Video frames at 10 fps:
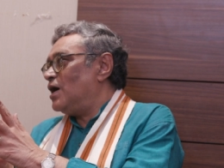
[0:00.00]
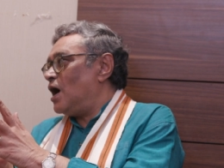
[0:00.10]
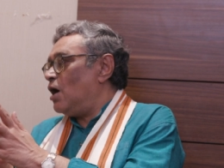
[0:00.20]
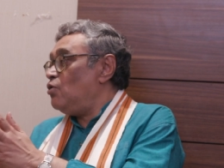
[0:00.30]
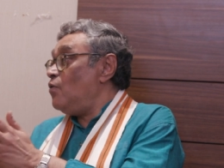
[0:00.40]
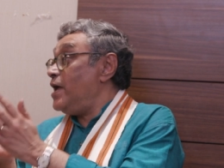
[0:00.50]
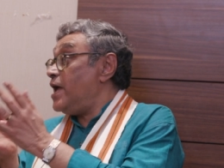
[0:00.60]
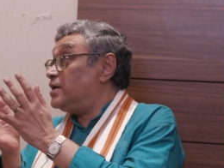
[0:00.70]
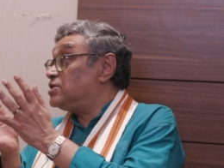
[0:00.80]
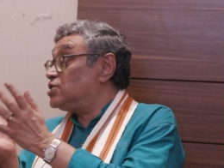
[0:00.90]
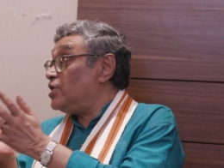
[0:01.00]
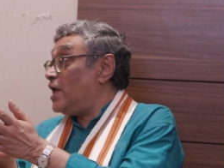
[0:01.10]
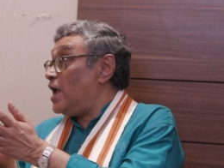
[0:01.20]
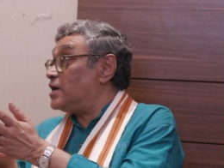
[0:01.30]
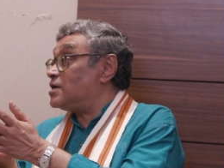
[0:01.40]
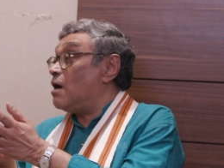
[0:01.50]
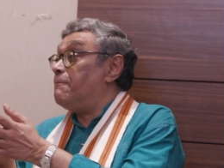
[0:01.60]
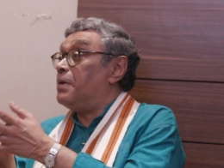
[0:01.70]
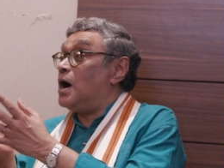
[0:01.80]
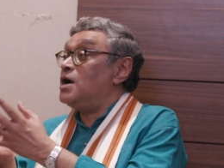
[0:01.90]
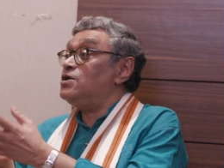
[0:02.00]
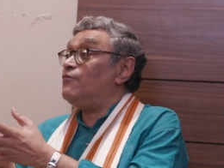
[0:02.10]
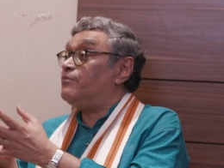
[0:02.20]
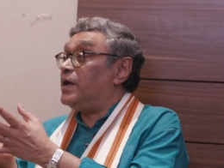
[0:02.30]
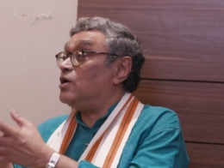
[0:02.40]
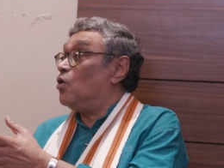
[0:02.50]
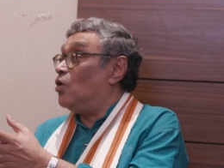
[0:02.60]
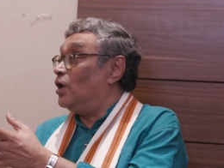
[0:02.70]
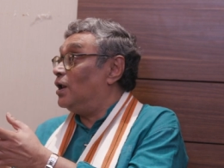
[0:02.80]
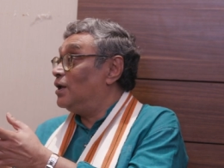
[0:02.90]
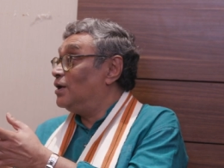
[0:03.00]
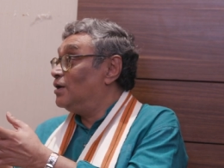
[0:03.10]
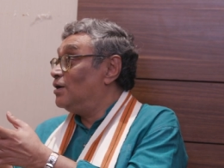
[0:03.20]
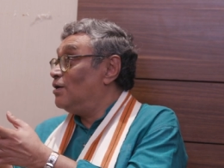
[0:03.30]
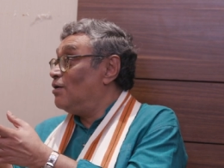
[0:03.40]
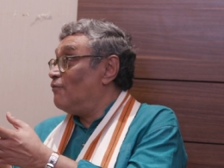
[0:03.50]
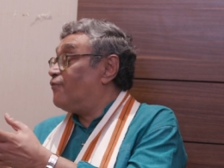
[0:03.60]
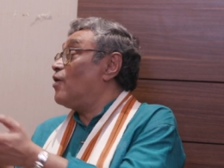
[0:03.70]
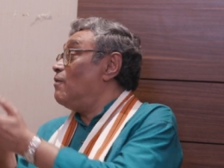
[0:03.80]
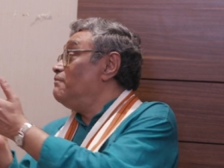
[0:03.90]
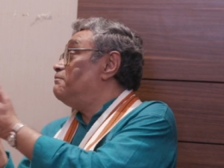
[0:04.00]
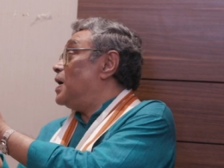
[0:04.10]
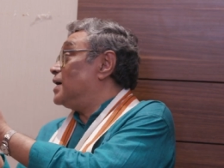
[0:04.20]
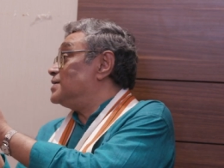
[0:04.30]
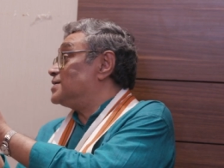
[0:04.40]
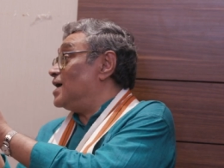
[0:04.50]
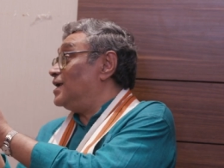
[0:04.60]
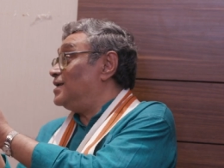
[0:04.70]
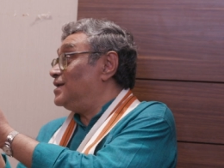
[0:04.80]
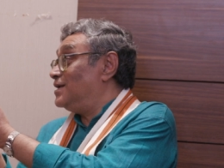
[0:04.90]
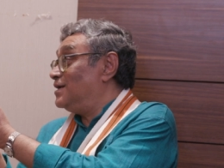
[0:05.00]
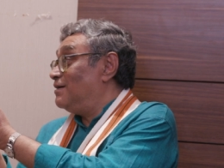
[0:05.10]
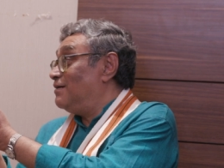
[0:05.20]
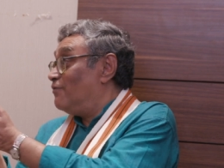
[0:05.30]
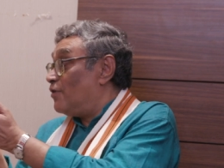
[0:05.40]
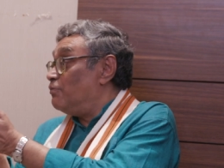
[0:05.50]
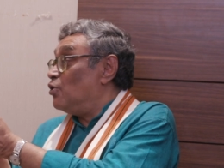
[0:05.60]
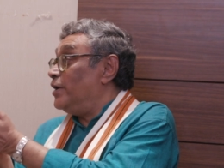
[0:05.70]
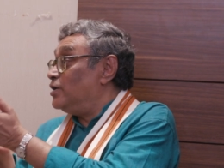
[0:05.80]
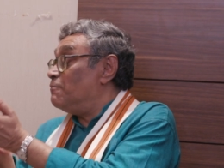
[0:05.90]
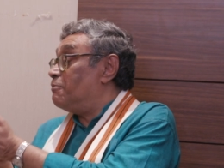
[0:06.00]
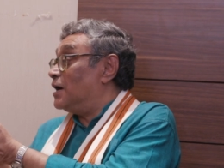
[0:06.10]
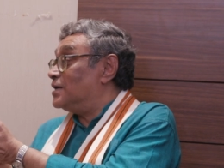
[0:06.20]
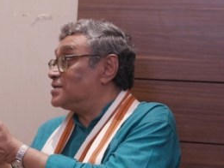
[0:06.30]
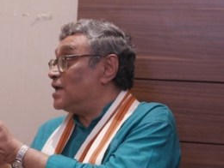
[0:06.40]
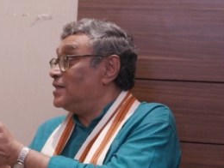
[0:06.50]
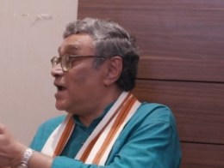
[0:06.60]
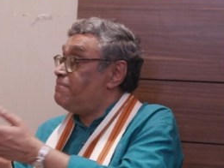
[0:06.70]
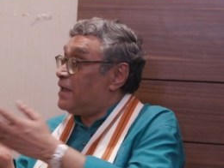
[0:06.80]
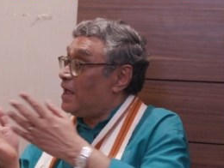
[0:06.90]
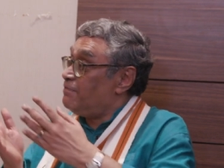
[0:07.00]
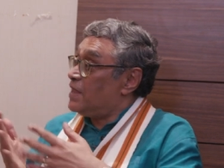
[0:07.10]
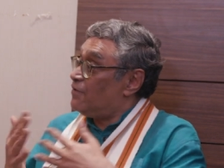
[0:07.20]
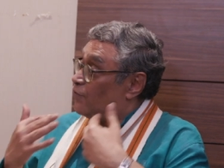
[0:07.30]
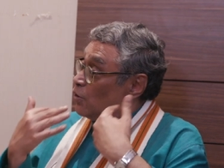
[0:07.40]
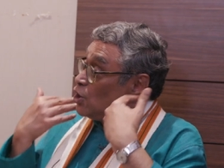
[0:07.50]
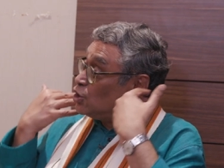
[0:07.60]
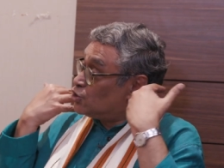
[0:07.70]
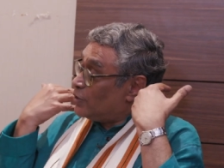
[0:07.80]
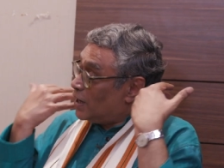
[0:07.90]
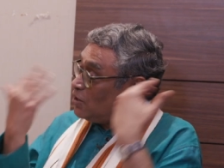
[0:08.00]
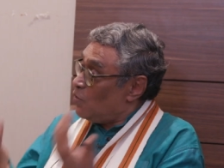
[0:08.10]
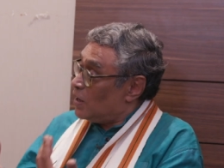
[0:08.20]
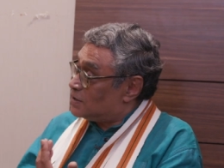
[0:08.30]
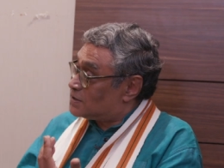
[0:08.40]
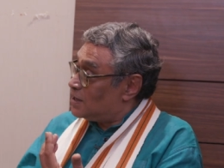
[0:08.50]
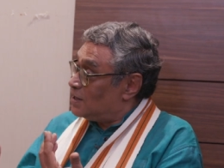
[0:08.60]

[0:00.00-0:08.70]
how do we extricate a part of Bengal from Pakistan, from going to Pakistan? That became their form. So in other words,